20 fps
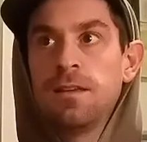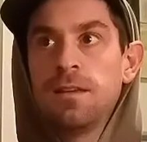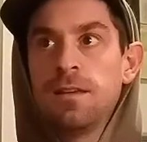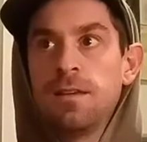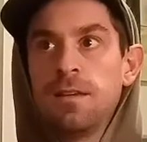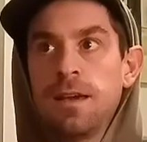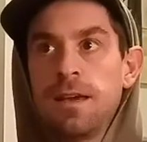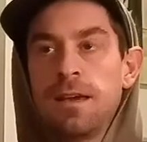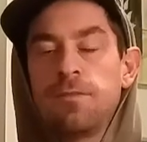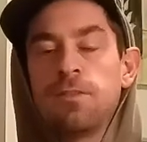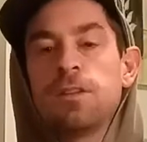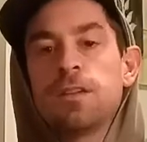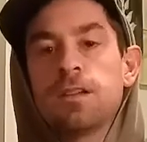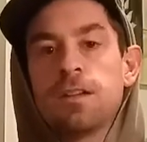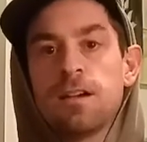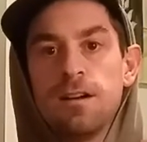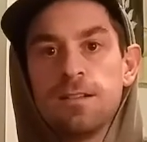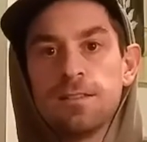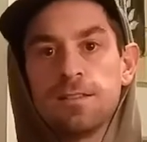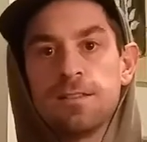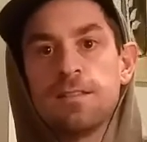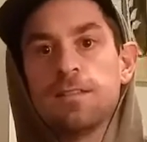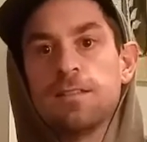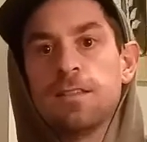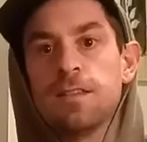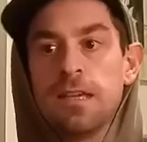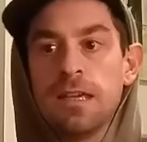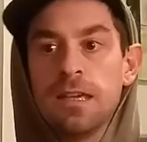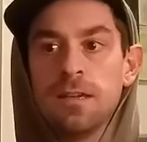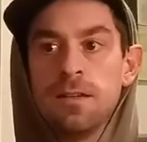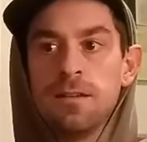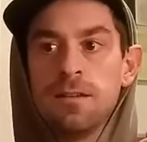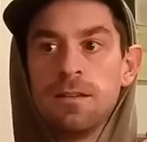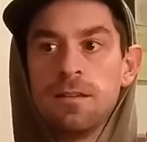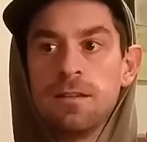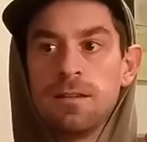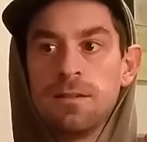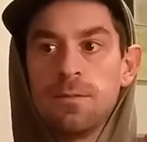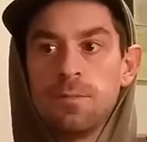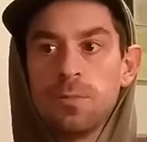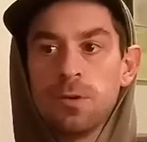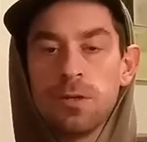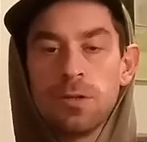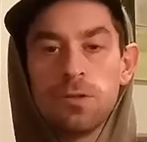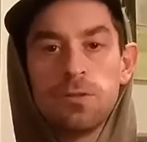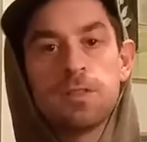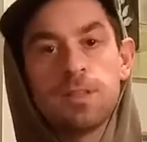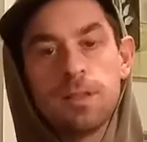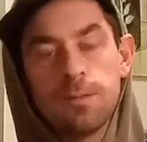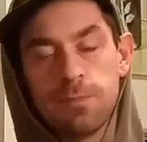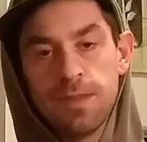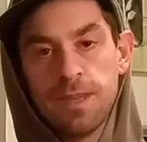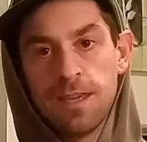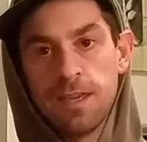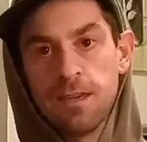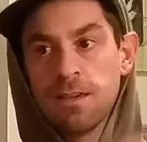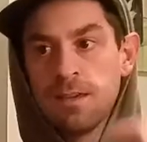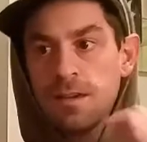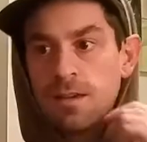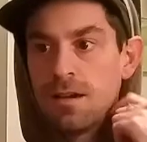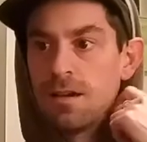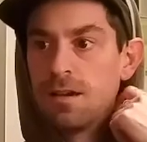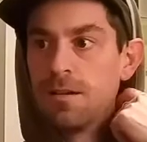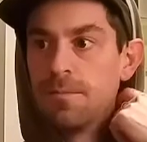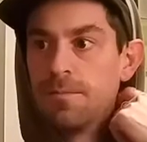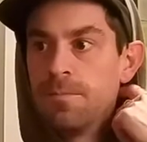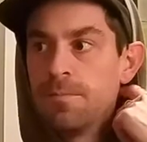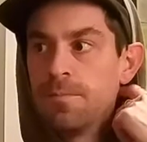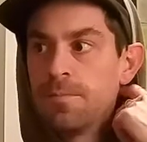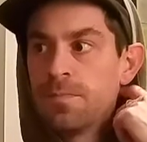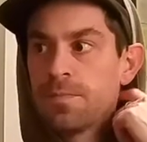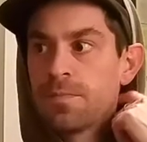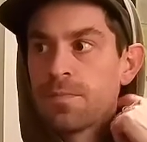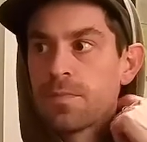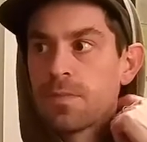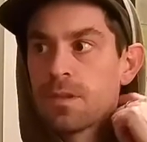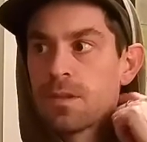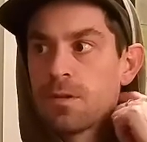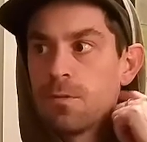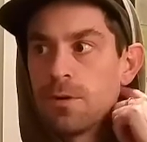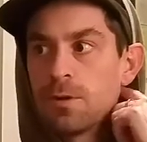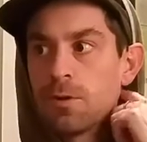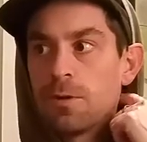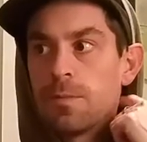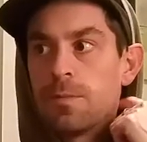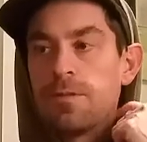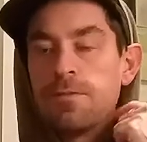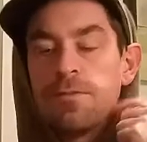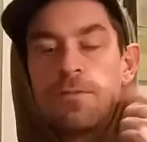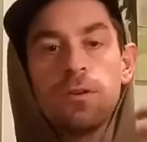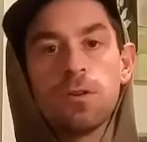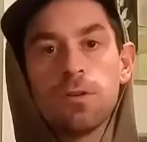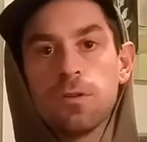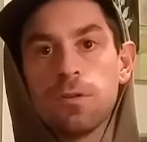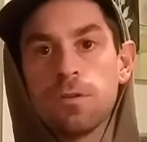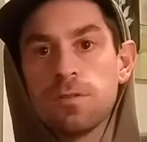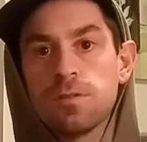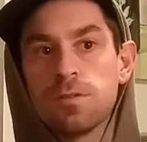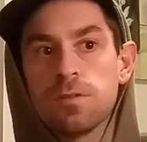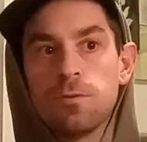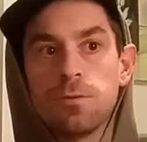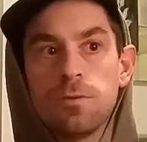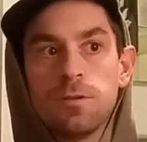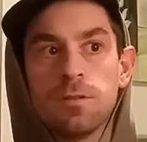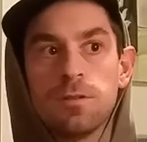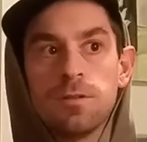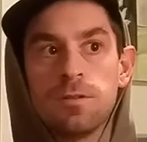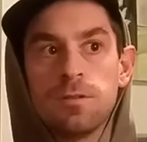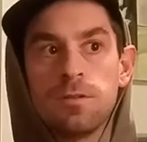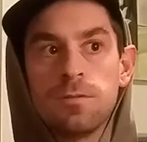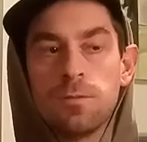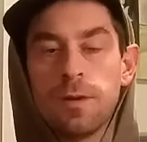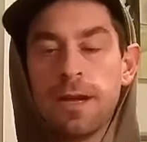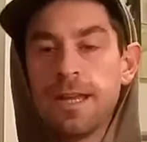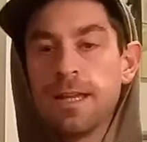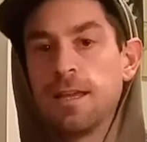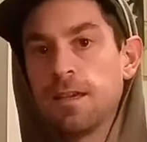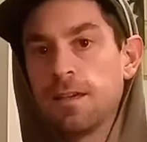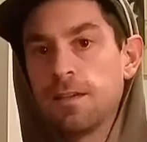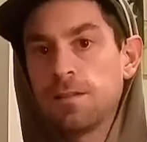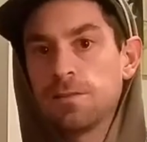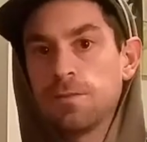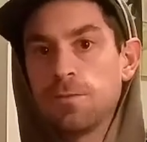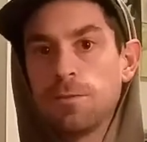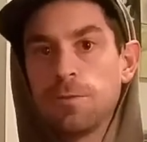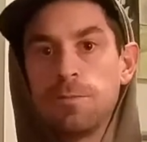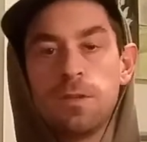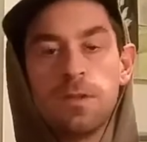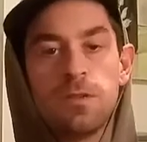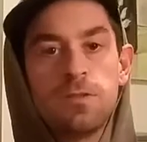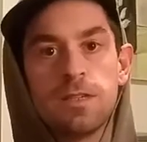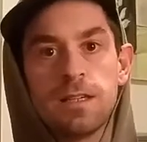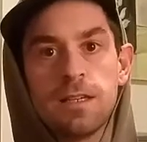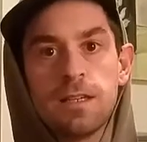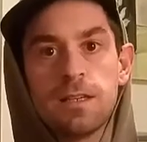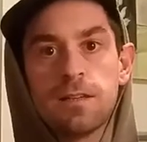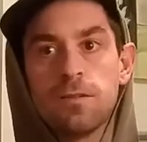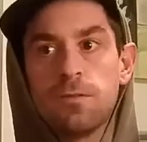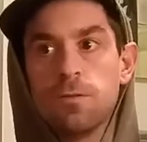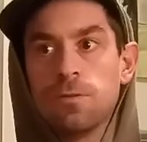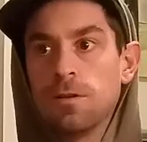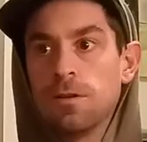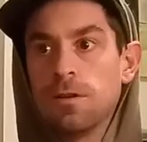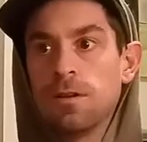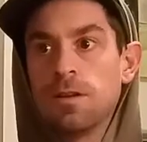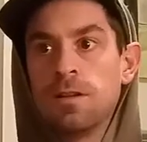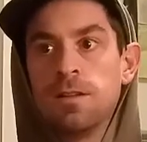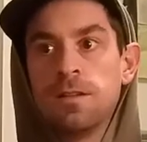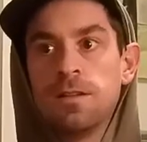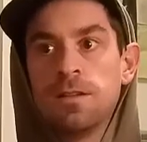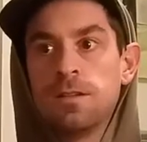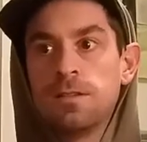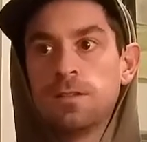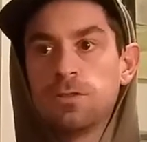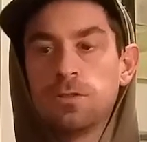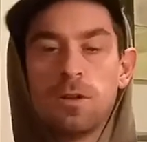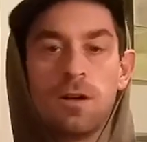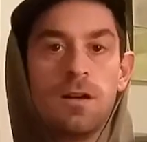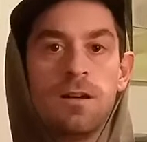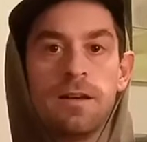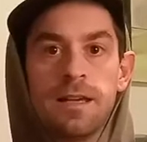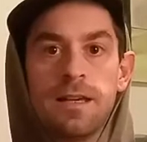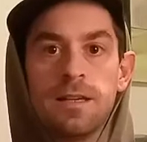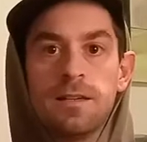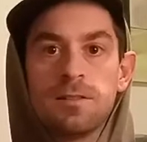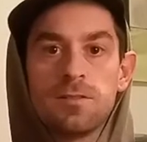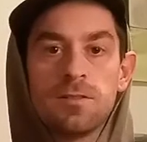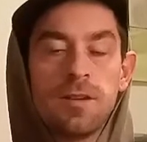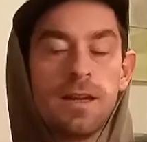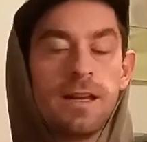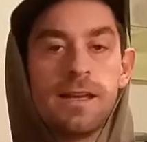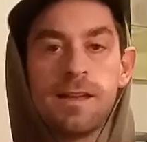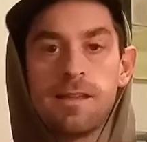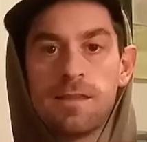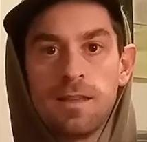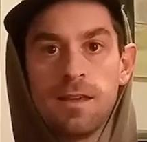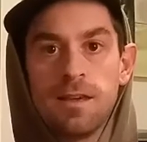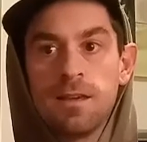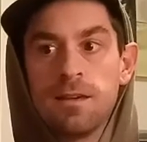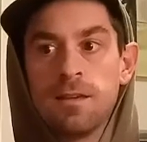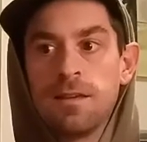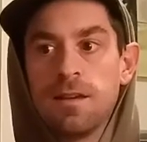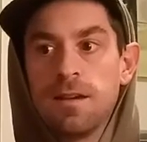having to constantly produce something, whether it be photos or writings or music or drawings or anything.